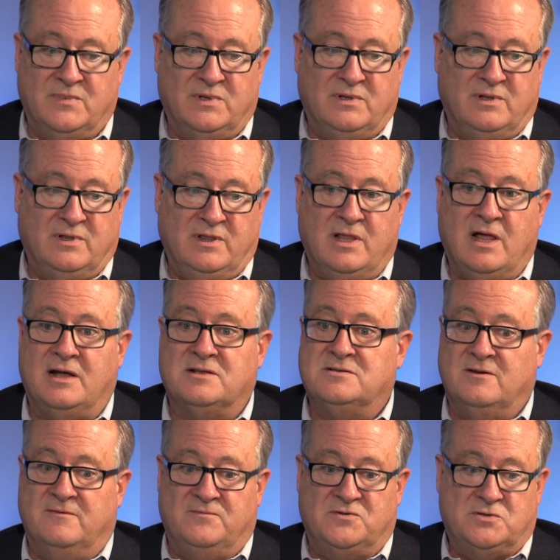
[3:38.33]
Lots
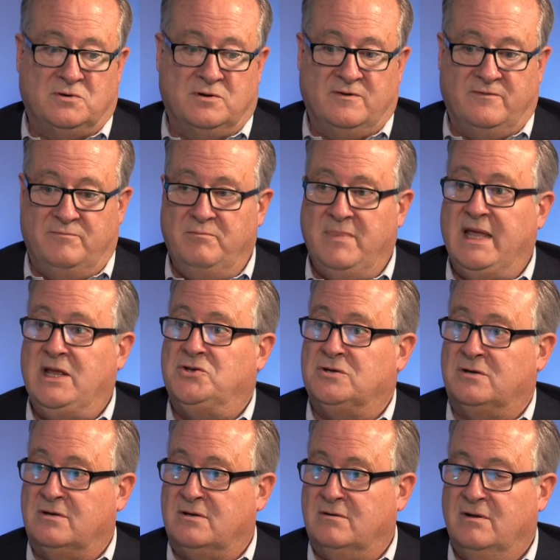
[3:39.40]
of sort of
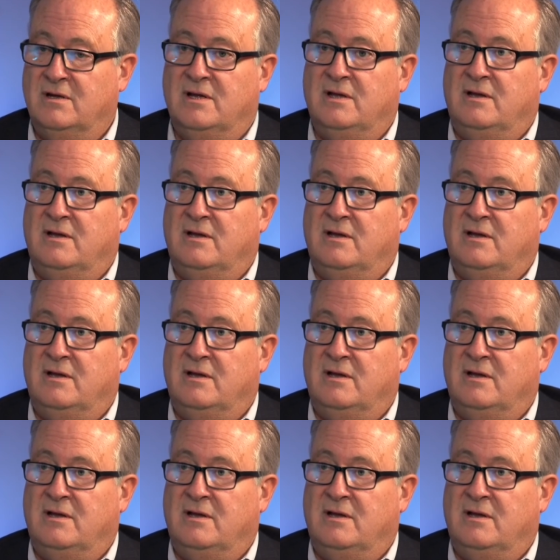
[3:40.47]
major